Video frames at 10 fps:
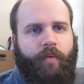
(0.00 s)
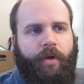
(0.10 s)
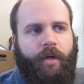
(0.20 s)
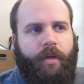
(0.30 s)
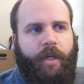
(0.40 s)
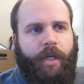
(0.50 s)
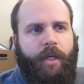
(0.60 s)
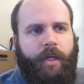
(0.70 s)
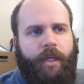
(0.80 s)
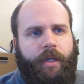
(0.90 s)
wrote it on,
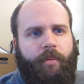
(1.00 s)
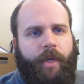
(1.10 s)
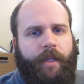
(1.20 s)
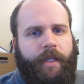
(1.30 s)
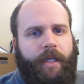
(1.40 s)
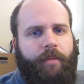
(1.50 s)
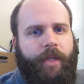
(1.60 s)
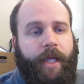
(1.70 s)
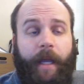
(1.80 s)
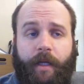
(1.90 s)
but the
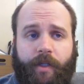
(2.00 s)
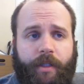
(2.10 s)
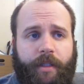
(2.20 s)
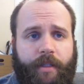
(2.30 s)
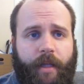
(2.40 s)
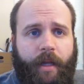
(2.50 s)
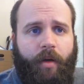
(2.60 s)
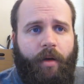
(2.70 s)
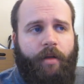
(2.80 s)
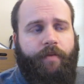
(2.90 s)
implication is that
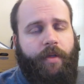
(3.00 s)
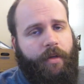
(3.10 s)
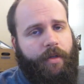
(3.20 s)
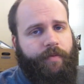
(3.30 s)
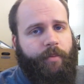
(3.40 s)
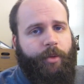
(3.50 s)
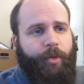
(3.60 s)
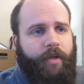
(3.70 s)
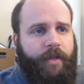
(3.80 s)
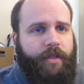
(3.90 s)
all of the laws from the
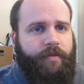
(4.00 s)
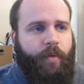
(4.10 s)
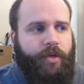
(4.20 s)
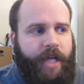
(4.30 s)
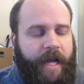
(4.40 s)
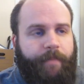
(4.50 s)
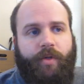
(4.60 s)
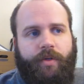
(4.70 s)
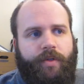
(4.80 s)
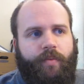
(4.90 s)
previous 4
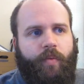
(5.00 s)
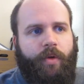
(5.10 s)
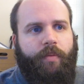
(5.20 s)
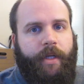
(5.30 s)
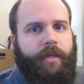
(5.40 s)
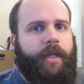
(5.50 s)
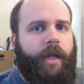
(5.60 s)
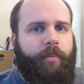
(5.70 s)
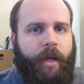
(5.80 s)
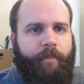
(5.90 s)
chapters were written
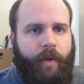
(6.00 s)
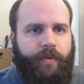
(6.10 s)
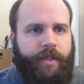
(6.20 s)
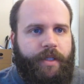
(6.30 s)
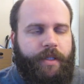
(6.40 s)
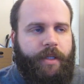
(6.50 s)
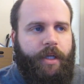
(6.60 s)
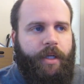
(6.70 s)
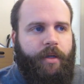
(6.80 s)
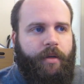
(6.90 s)
down by Moses.
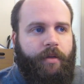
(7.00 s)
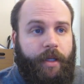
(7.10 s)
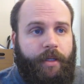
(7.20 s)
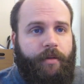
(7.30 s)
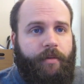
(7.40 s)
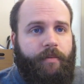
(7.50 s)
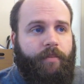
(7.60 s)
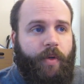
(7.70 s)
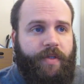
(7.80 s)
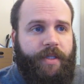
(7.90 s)
Then
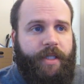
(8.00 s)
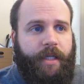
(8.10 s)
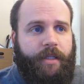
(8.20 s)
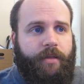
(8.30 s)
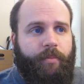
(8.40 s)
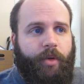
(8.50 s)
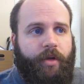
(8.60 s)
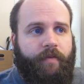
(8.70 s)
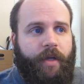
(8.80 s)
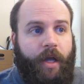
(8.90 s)
Moses takes the book
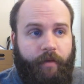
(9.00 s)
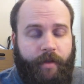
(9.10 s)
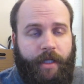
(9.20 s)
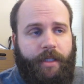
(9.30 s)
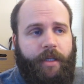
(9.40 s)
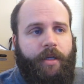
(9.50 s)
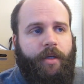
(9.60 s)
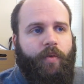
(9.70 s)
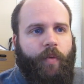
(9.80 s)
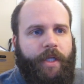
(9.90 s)
of the covenant,
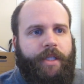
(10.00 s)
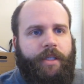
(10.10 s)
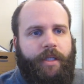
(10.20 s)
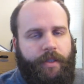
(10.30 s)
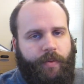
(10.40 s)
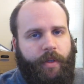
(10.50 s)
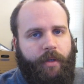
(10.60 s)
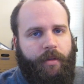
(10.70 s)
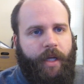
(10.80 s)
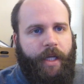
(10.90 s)
reads it to
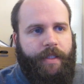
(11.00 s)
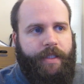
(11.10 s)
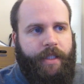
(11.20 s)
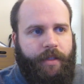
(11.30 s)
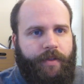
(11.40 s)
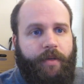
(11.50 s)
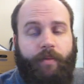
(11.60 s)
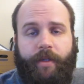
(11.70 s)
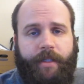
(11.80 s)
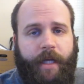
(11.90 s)
Israel, and seals it
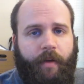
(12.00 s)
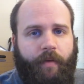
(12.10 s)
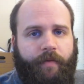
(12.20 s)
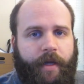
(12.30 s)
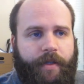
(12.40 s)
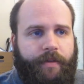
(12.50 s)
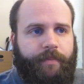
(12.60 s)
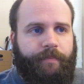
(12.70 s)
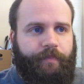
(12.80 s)
with a sacrifice.